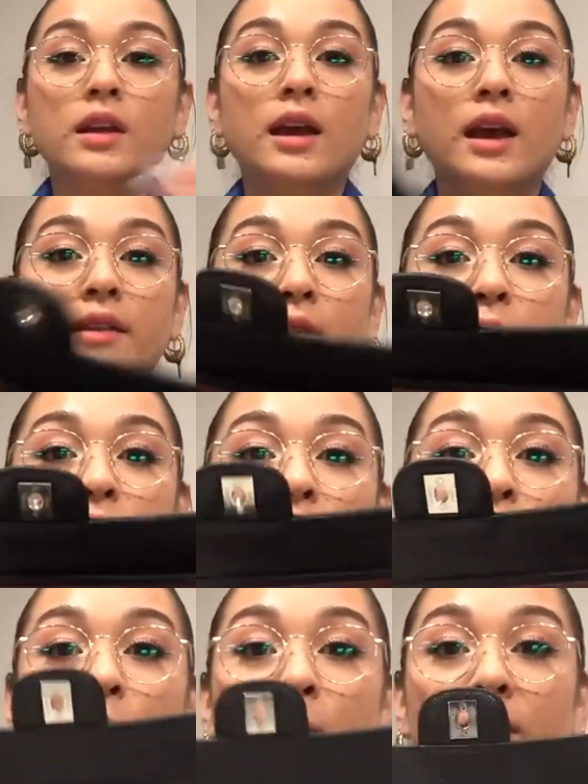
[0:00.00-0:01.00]
And then when you
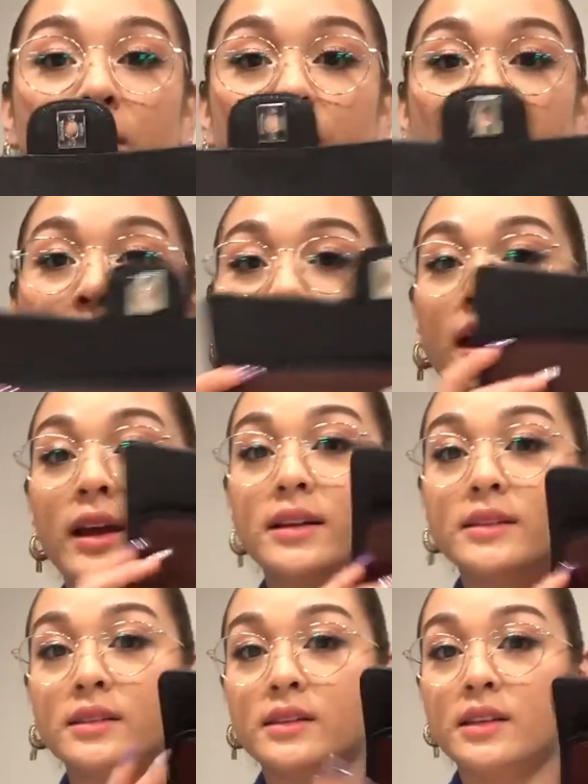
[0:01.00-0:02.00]
open up the
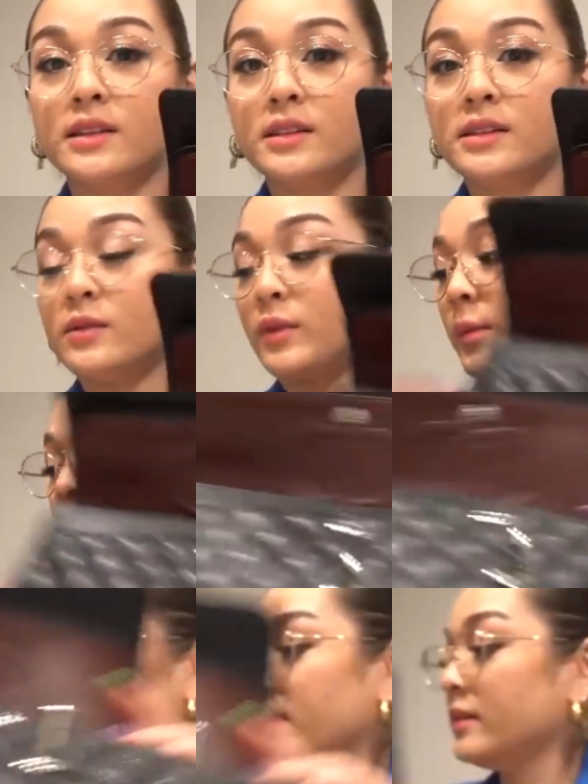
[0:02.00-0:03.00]
bags, this is the
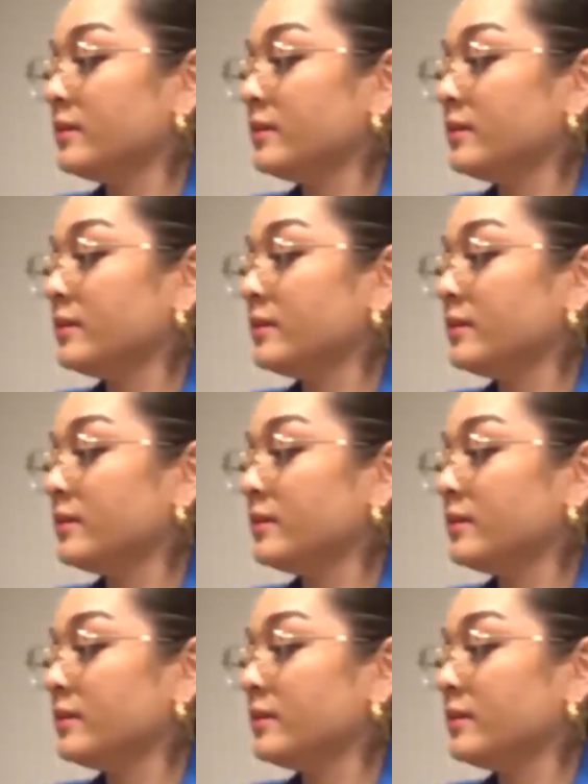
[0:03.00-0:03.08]
replica.